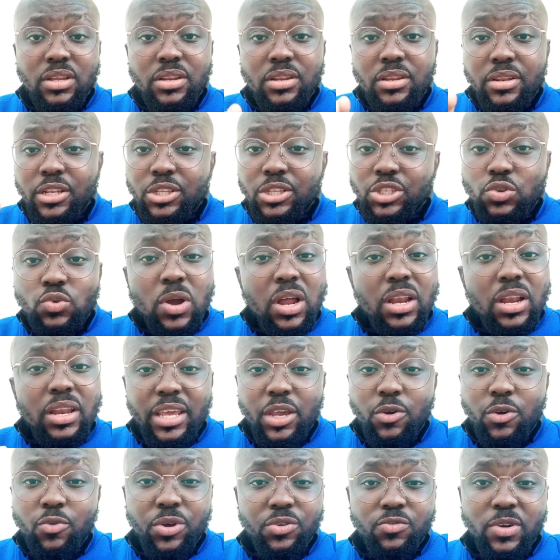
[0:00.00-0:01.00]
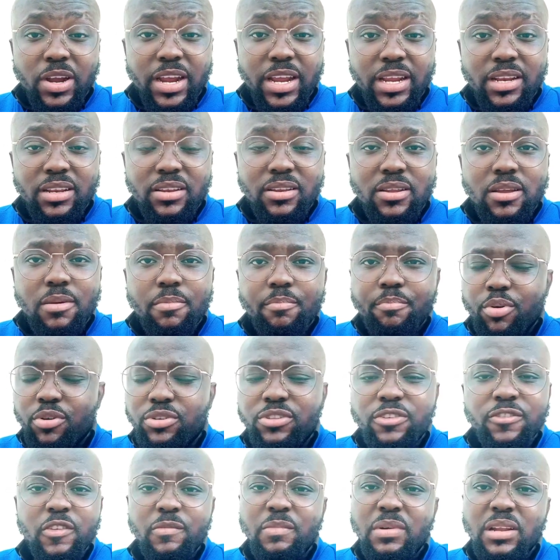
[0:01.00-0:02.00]
the two are liquid, right?
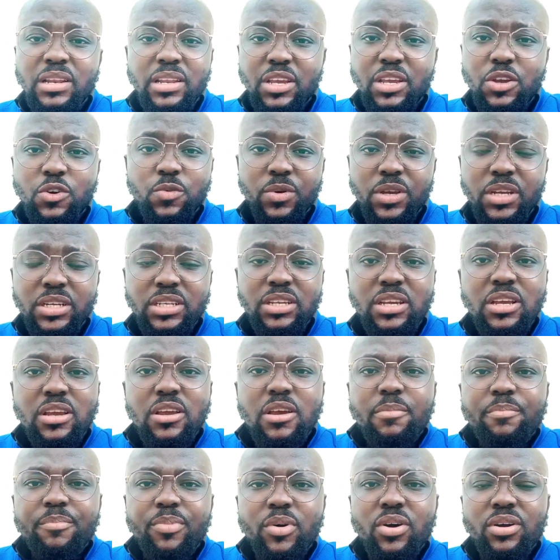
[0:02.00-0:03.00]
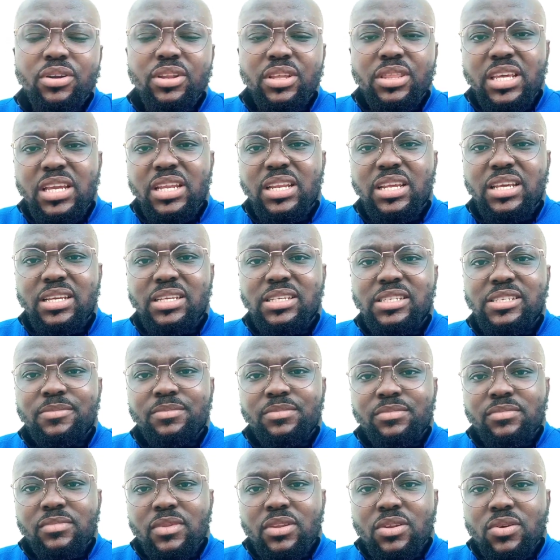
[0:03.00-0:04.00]
Both of them are liquid, but the thing is,
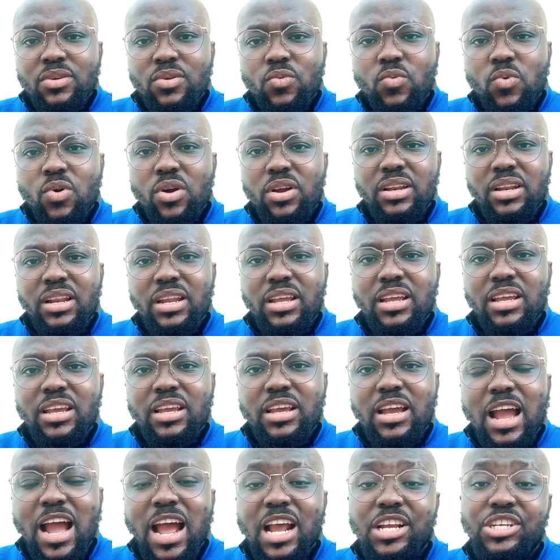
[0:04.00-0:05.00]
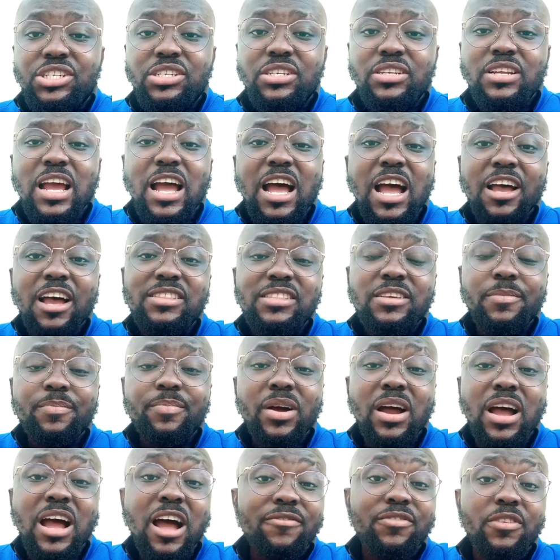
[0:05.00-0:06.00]
one have
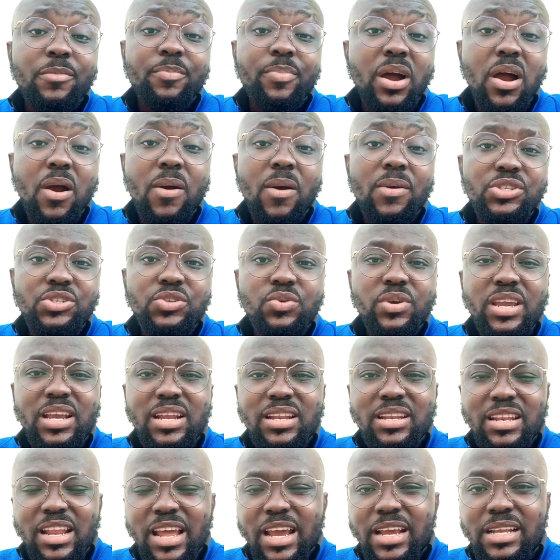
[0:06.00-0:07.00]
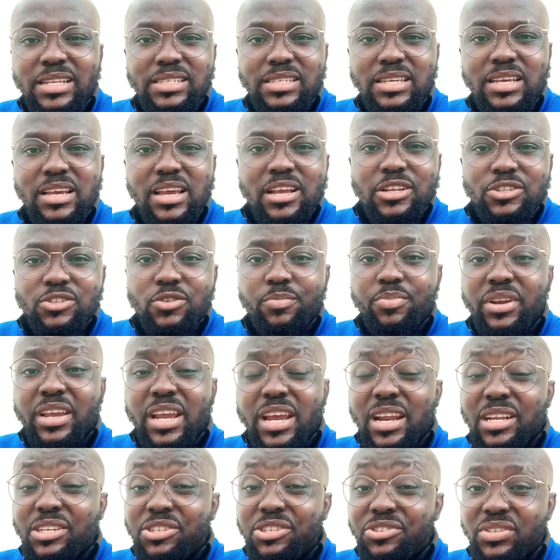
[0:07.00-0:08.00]
the power to ignite, to bring
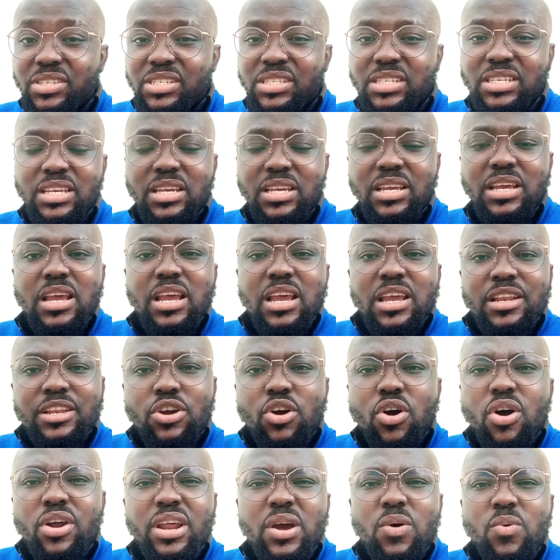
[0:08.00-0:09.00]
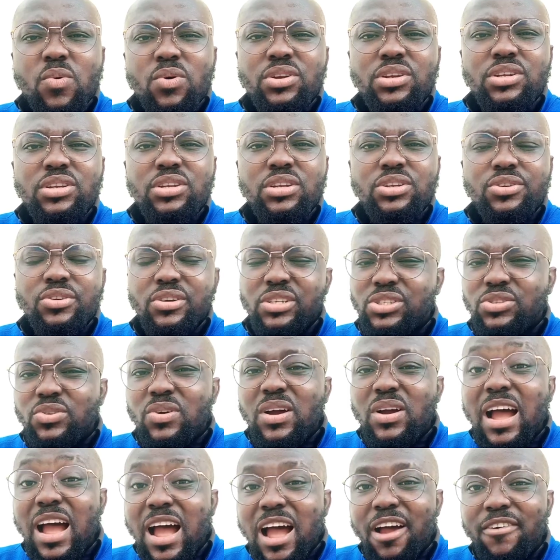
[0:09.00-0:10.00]
electricity. The other one does
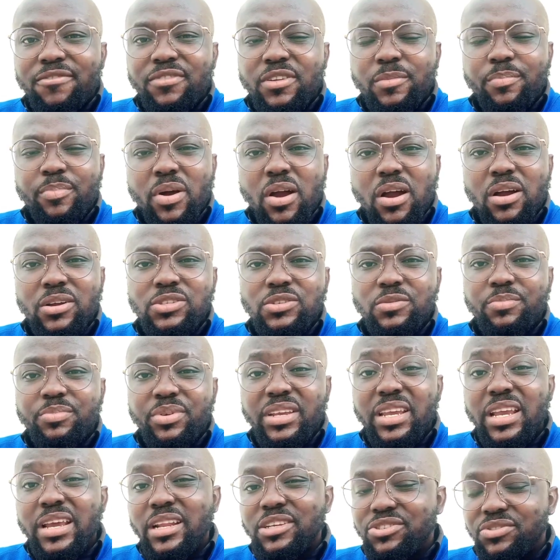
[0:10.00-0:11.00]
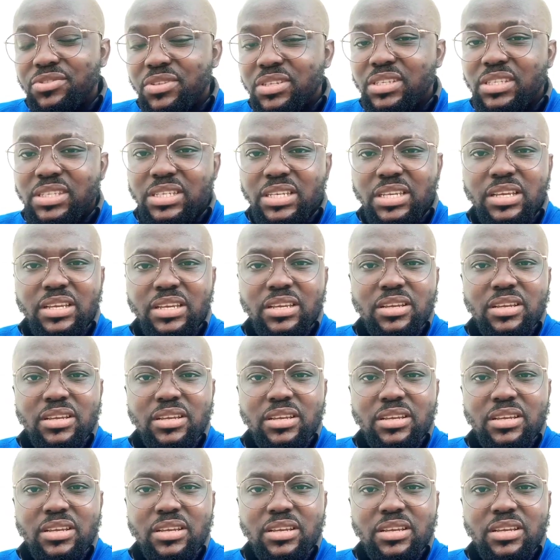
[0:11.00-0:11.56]
not have the power to bring electricity.